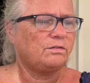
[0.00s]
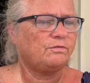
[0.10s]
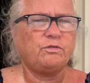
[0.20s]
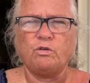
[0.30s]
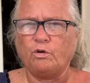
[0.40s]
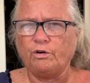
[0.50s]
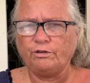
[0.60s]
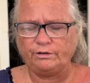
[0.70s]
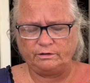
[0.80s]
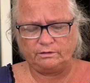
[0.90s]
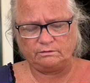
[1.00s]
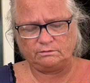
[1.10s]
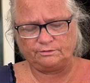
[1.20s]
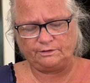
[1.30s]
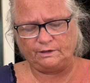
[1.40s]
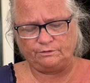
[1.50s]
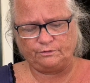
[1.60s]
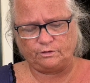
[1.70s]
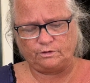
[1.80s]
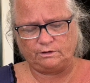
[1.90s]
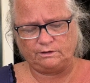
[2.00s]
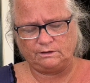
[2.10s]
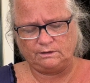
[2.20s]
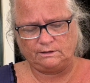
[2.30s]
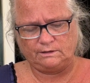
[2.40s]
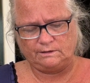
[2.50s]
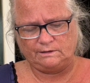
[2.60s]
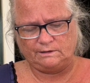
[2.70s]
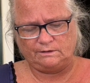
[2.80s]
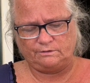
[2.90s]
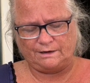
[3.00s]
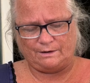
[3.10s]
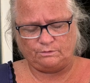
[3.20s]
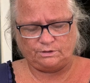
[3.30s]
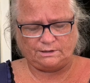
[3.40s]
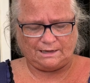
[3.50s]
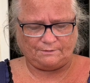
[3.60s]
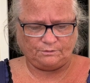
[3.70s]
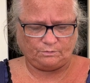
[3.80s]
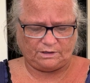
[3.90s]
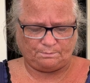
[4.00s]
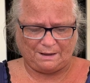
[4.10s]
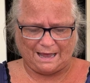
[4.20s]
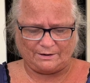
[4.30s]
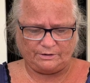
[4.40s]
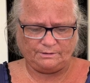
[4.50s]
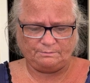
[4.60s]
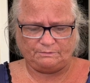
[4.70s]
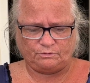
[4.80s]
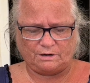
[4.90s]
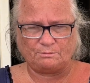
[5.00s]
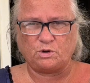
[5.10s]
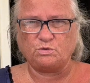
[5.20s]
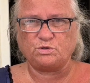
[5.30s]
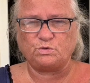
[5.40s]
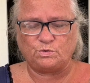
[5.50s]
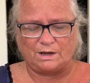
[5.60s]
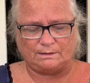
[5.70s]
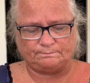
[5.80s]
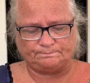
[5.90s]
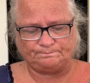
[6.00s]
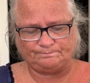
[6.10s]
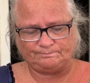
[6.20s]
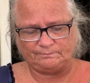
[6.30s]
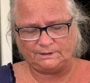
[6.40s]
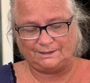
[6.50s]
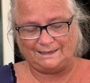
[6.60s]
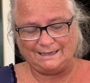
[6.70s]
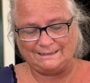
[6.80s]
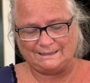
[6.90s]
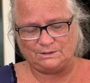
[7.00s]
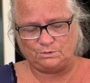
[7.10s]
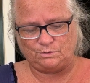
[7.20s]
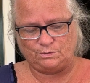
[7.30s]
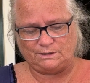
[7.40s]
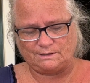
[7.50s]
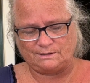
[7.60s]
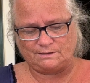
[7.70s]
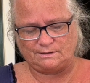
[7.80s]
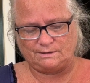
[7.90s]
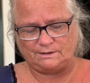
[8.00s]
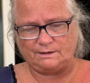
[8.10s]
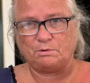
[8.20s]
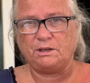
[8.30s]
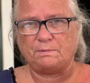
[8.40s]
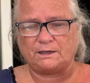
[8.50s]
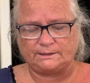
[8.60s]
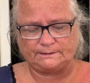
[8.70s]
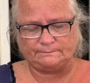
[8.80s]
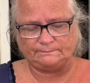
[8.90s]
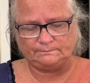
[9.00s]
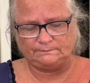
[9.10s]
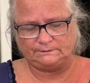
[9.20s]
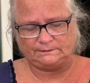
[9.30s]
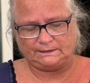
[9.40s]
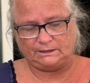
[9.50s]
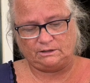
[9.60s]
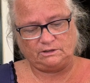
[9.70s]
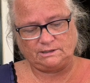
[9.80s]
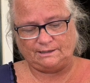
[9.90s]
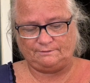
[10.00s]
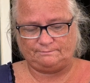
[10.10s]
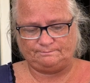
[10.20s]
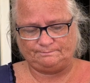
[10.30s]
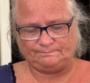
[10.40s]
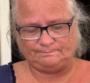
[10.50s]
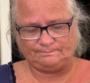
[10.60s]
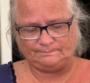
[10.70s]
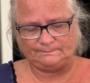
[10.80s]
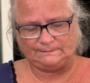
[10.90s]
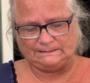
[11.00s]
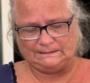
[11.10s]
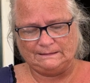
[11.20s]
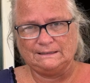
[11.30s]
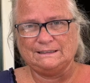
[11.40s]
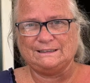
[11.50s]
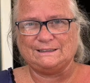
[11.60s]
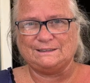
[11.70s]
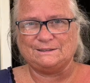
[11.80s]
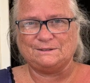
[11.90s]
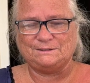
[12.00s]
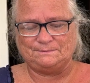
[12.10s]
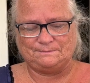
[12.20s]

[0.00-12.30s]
3 or 4 rounds left with a pattern before I'm going to connect it to the body part and the other sleeve. So